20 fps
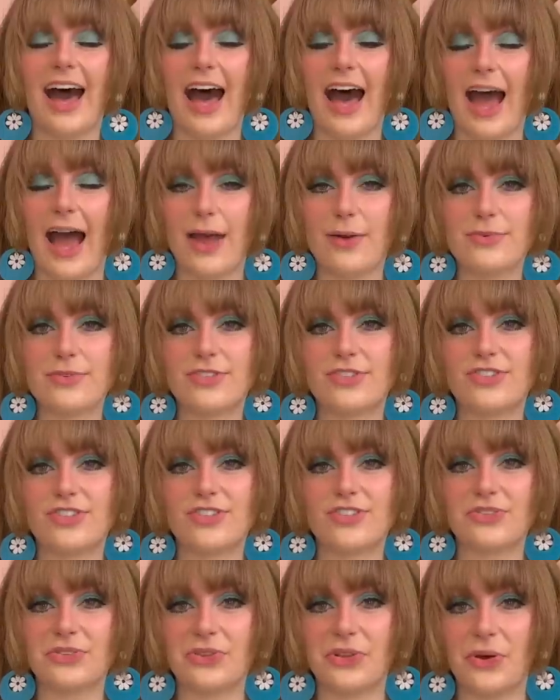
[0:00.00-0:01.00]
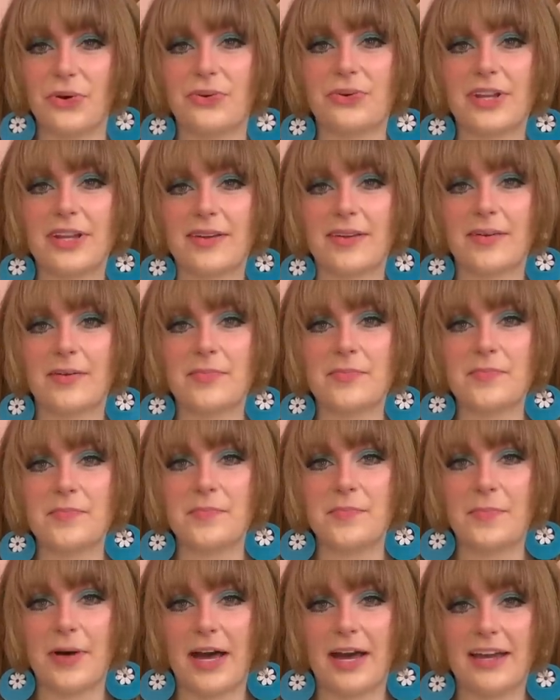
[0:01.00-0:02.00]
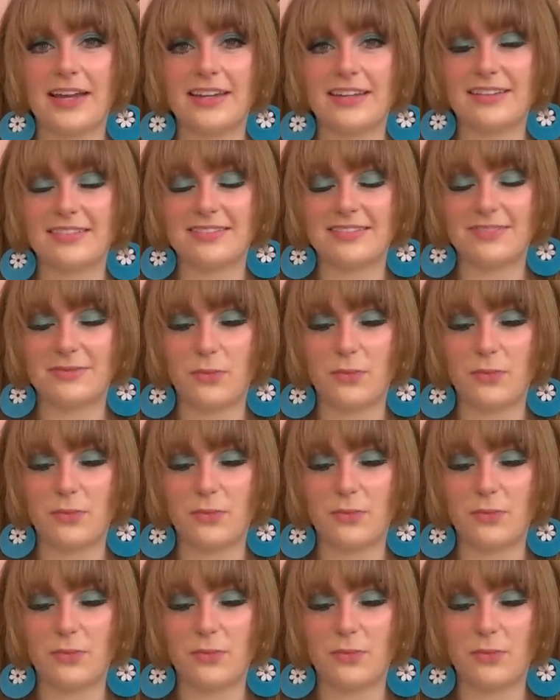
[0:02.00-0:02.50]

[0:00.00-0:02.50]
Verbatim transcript: I was just loading my